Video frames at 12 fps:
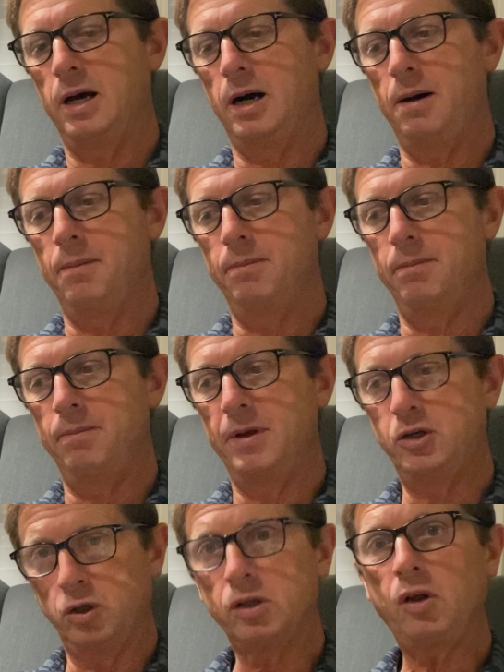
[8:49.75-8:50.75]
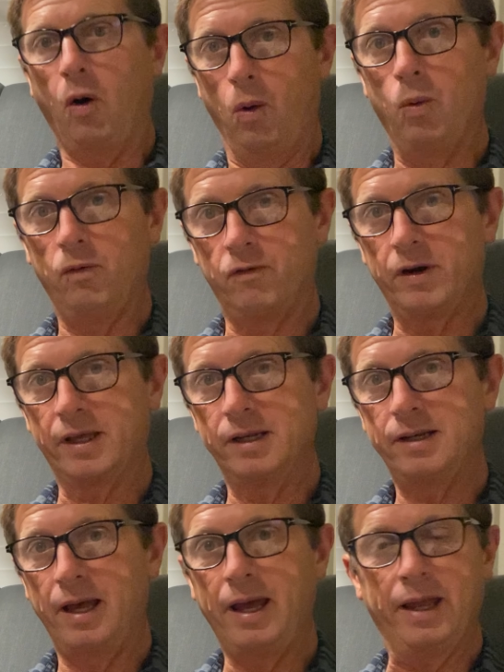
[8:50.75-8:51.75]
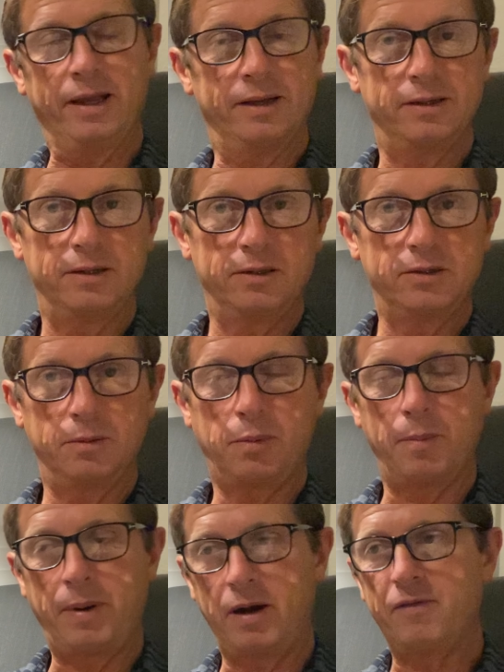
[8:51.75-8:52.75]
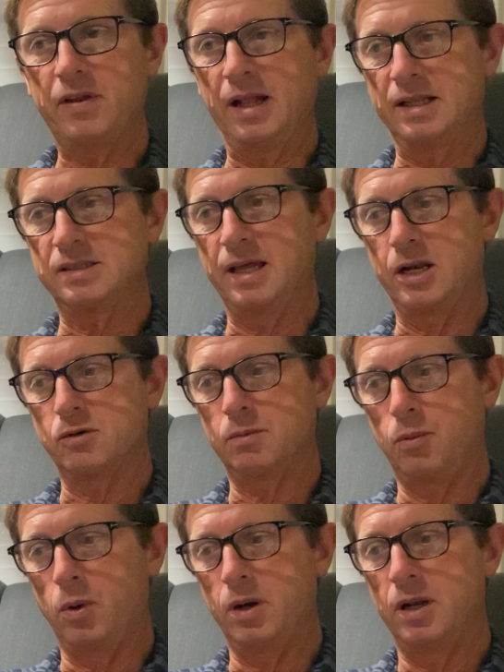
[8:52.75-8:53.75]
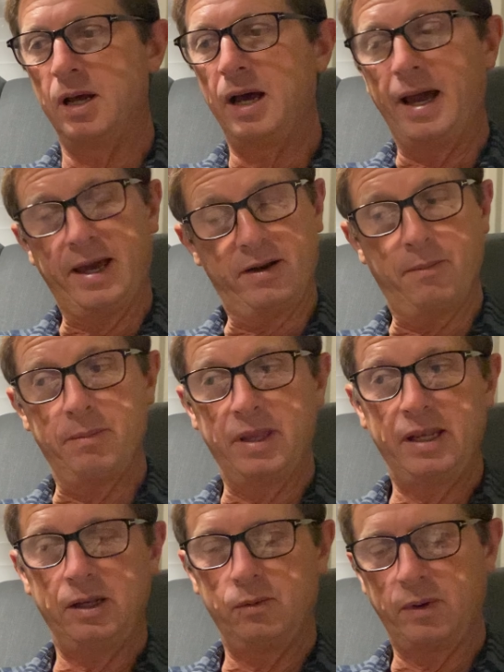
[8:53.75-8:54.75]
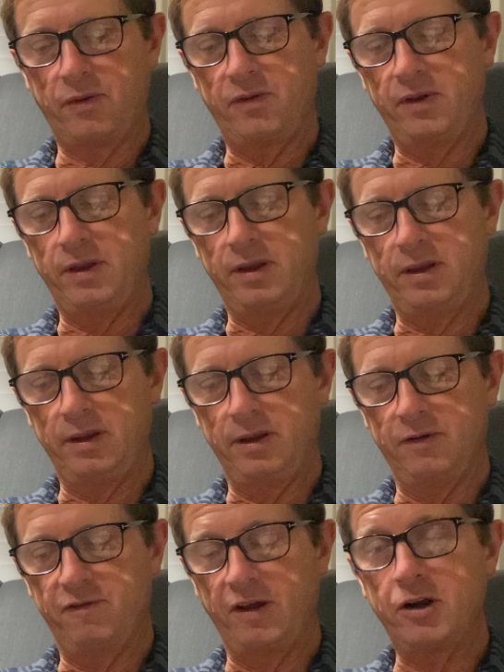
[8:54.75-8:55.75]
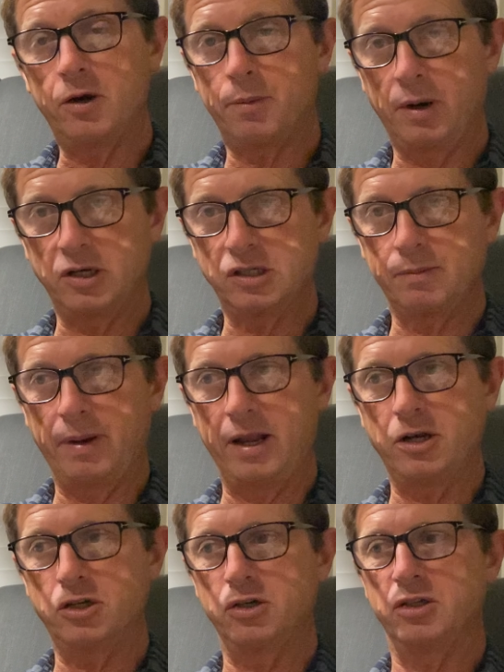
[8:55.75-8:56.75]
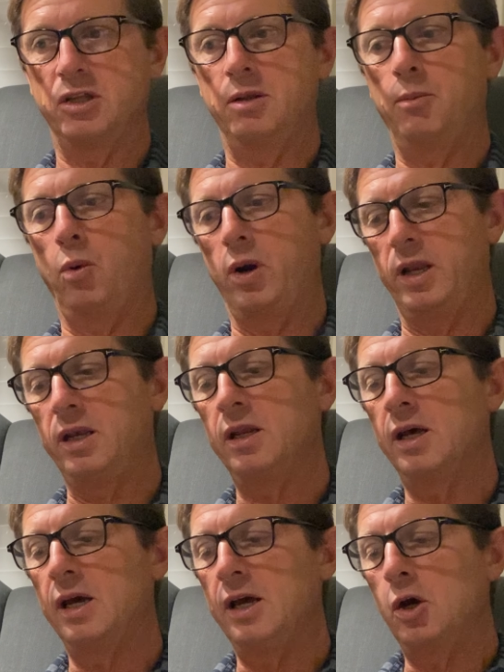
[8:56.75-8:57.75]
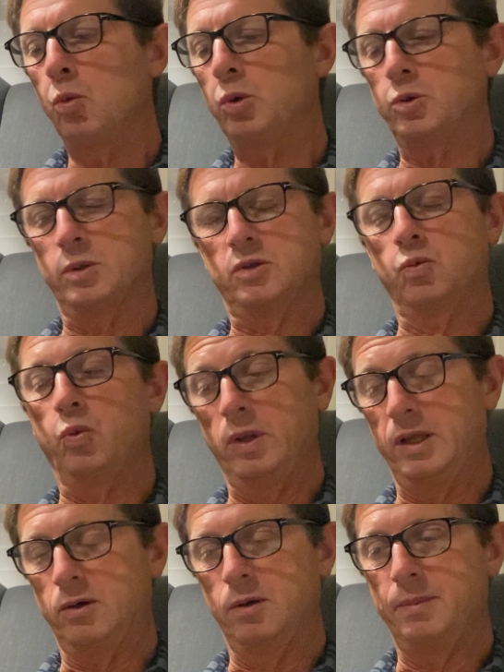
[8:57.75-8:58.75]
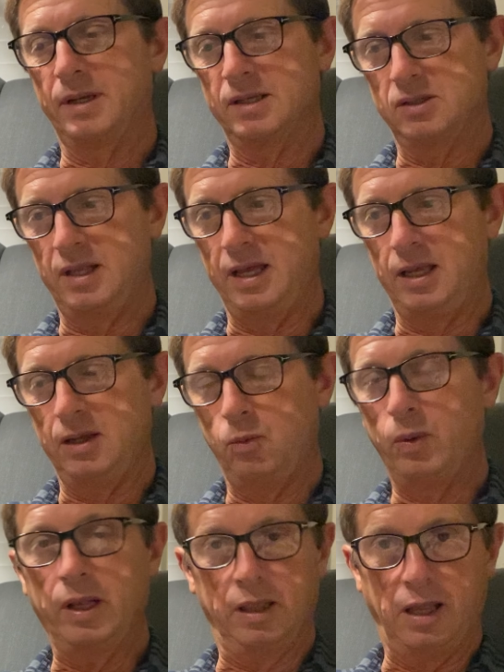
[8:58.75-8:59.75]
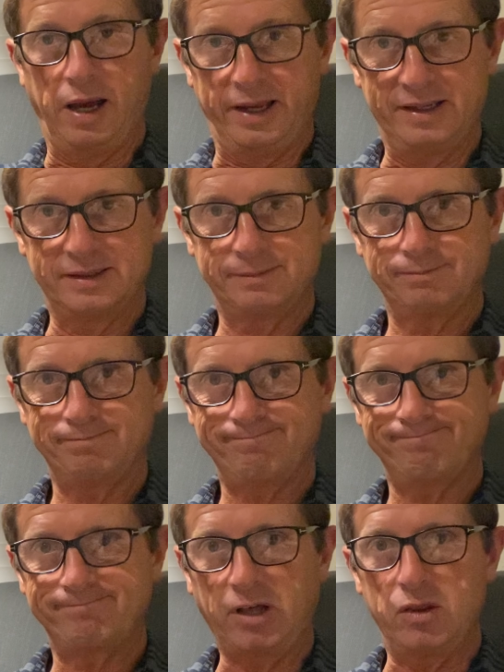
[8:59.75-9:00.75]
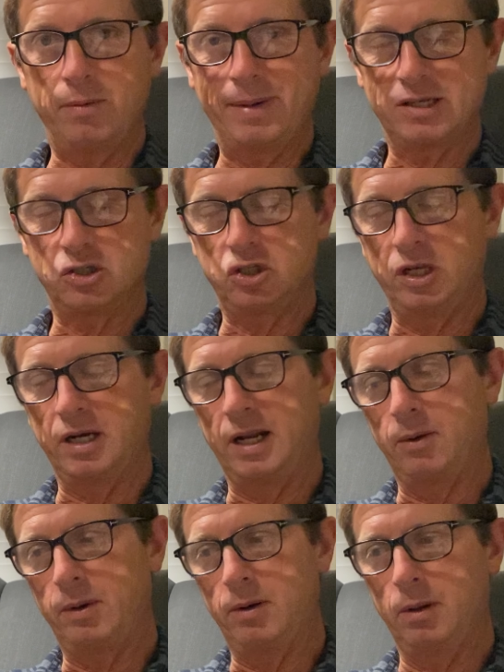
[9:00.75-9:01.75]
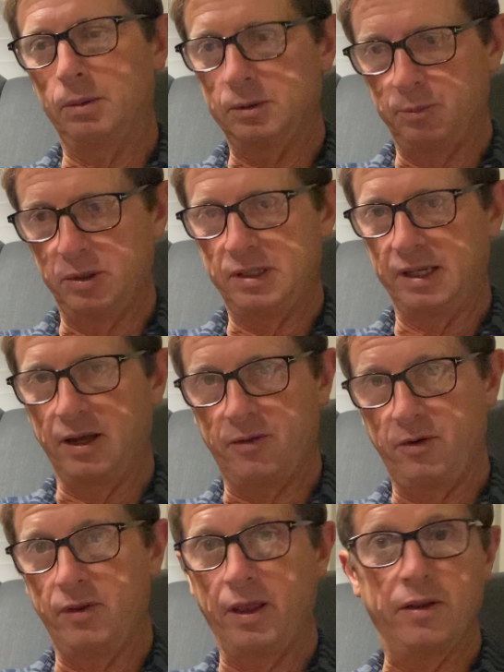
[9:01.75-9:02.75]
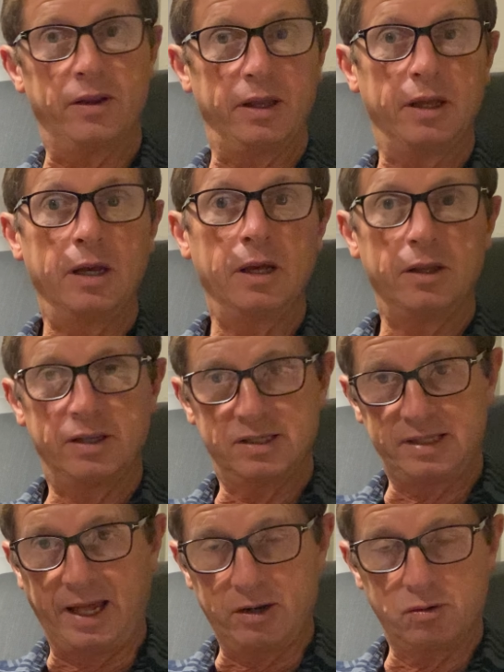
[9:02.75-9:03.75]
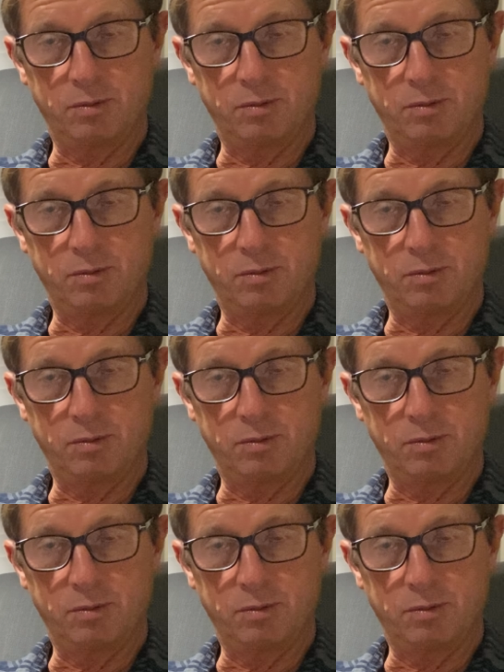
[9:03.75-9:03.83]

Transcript: Um, it took the whole friggin' day to prepare for that status report. I had a meeting with the vendor project managers in the morning, which was really good because they we aligned on the messaging and I, we were able to put together then the, the status